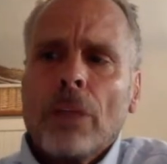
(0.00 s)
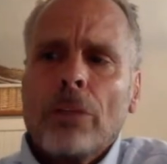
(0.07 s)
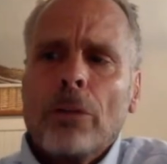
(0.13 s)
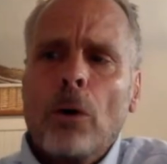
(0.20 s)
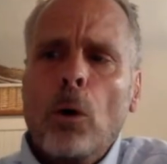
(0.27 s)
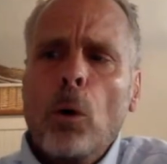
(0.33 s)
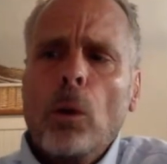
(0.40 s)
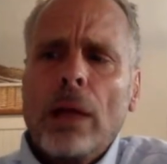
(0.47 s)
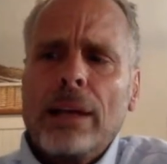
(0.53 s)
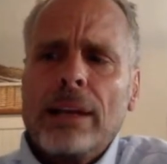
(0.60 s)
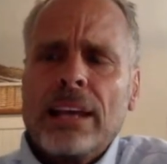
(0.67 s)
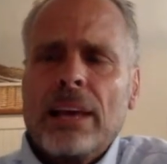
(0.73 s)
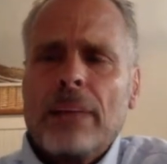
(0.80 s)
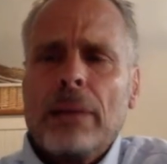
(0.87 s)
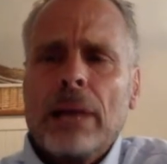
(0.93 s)
The whole
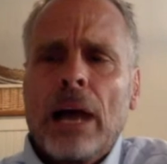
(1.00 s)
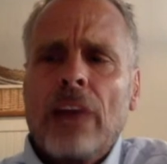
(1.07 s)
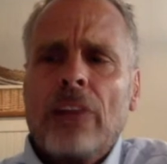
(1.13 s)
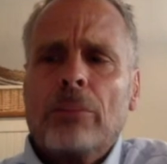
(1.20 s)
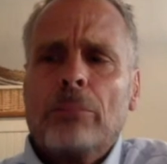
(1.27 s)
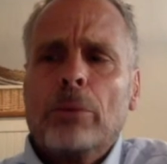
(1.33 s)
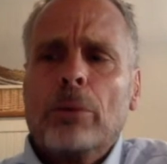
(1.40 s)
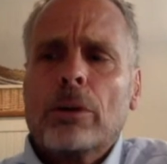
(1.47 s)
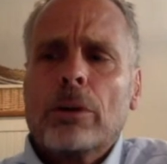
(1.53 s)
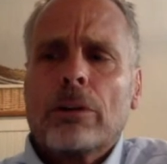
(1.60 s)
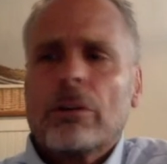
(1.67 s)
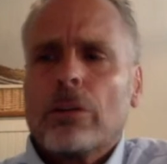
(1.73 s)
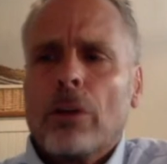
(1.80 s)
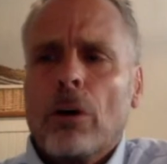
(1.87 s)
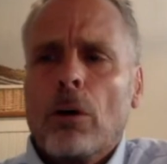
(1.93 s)
idea behind the book,
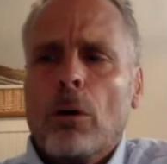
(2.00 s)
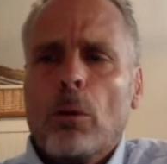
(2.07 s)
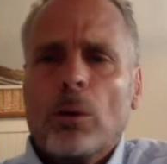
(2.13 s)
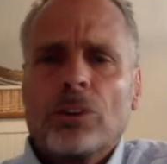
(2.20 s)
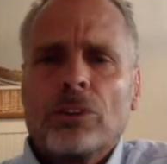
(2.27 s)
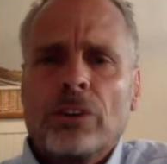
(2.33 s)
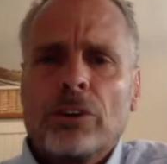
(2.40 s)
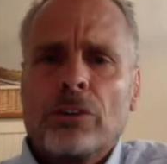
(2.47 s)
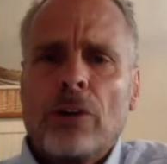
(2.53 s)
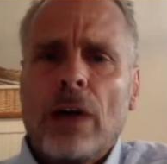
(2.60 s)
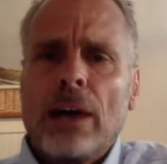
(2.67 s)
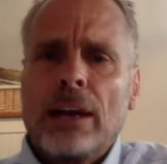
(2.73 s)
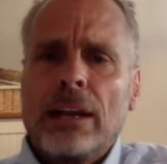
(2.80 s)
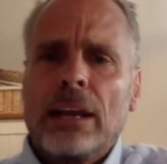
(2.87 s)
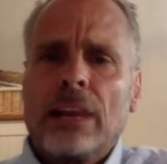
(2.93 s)
though, was to
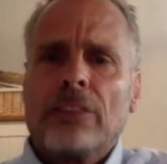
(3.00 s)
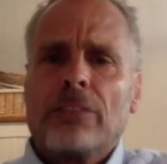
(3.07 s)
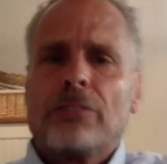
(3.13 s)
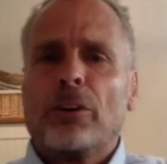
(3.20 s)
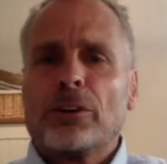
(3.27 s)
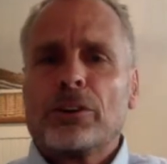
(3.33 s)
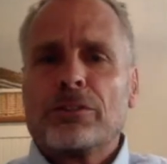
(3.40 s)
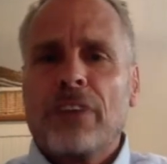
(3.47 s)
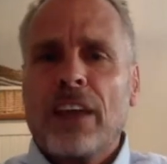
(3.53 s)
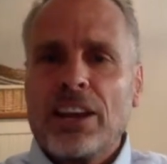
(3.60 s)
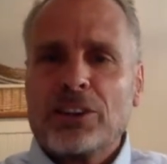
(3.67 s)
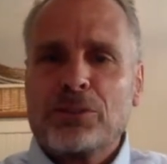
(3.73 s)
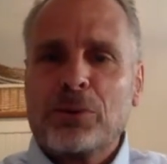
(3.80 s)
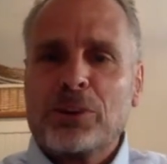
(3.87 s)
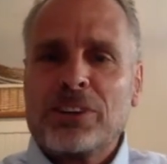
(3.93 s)
try to get the first
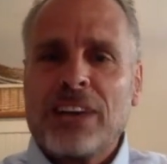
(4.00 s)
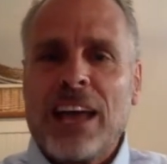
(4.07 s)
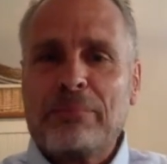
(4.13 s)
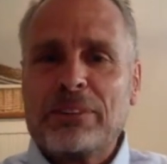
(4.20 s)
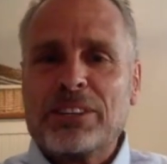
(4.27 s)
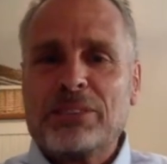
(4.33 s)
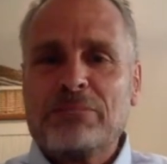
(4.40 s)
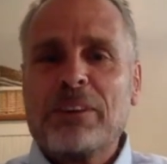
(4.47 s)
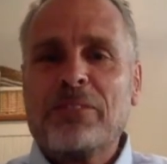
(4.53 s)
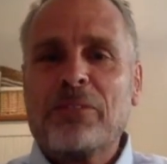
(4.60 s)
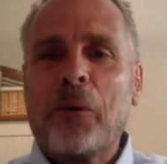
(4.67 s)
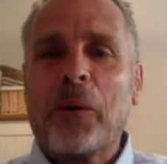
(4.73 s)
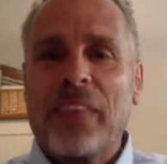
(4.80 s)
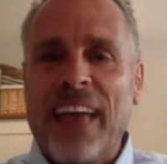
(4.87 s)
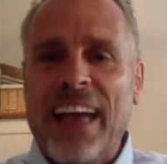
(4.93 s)
phase, which happens
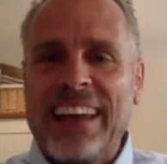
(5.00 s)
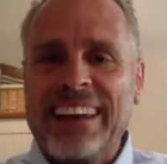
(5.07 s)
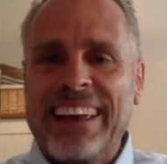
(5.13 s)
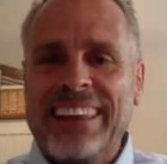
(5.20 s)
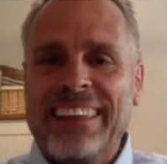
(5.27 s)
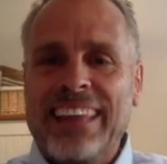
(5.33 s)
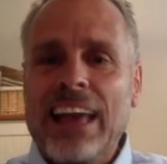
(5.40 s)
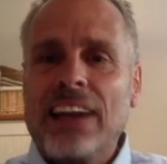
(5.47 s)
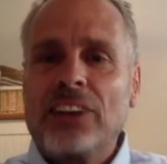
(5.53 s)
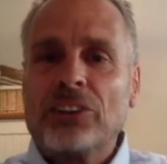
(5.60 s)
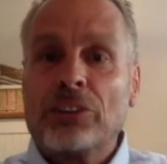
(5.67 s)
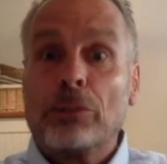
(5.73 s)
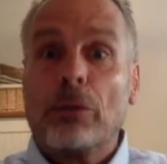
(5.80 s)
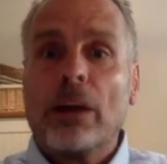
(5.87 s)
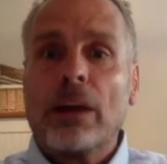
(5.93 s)
before that, and that is the